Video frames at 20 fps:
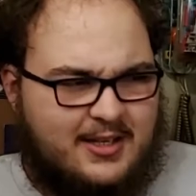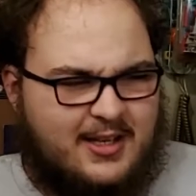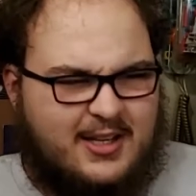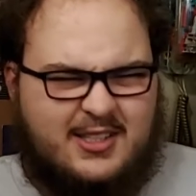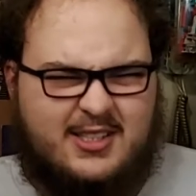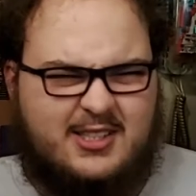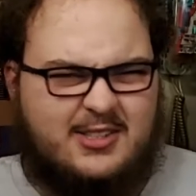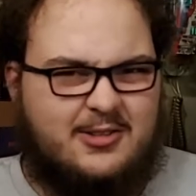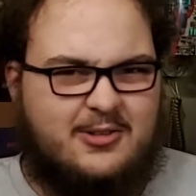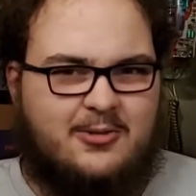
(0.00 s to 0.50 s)

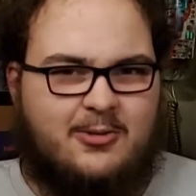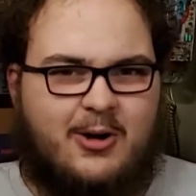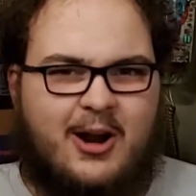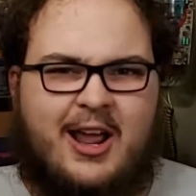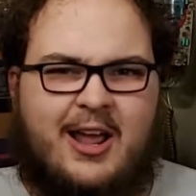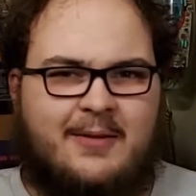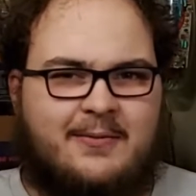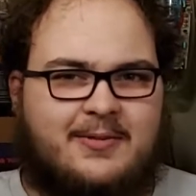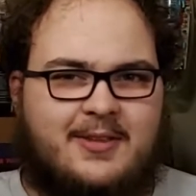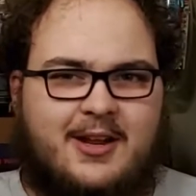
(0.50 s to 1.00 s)
just
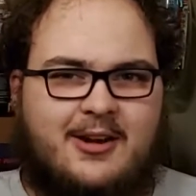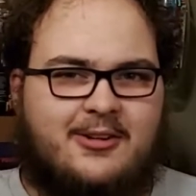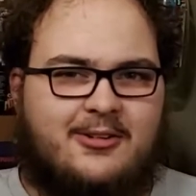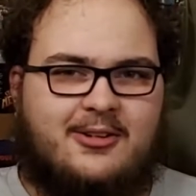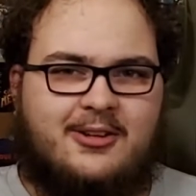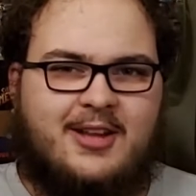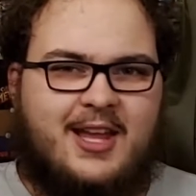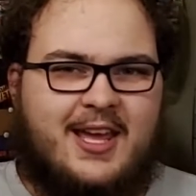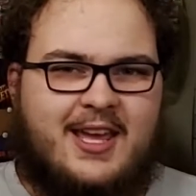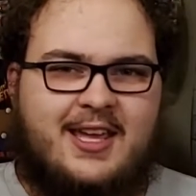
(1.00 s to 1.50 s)
cramped. I
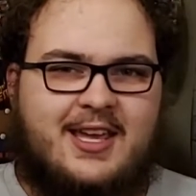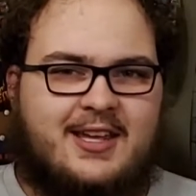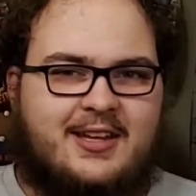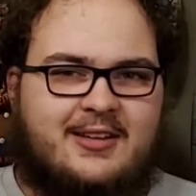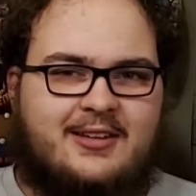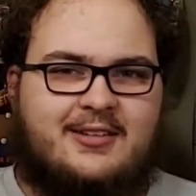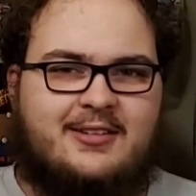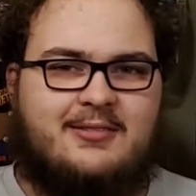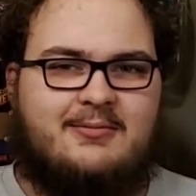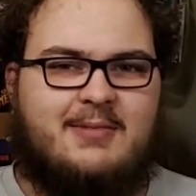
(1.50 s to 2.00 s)
don't like
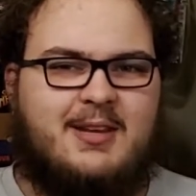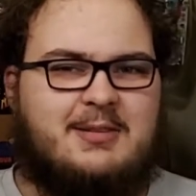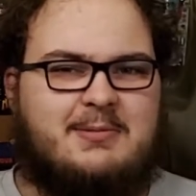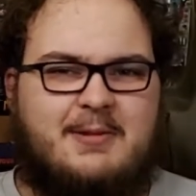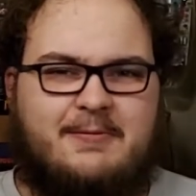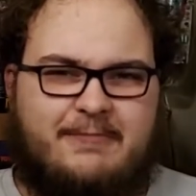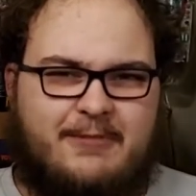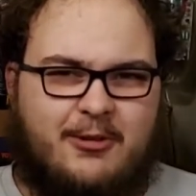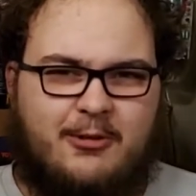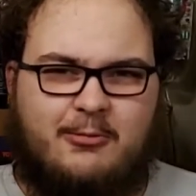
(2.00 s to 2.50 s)
it. Makes me
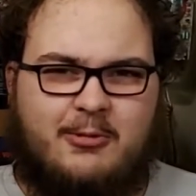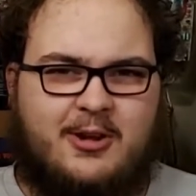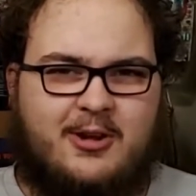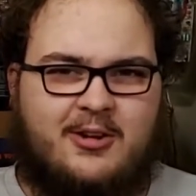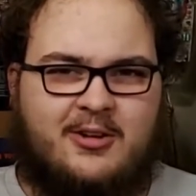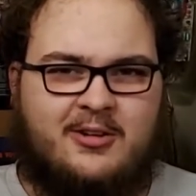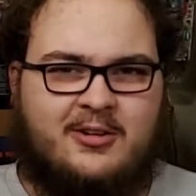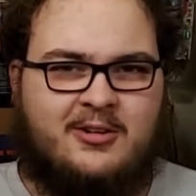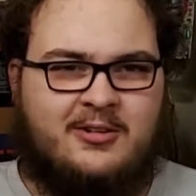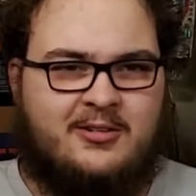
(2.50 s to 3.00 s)
feel
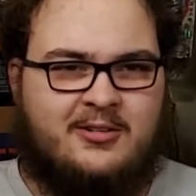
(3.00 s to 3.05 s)
weird.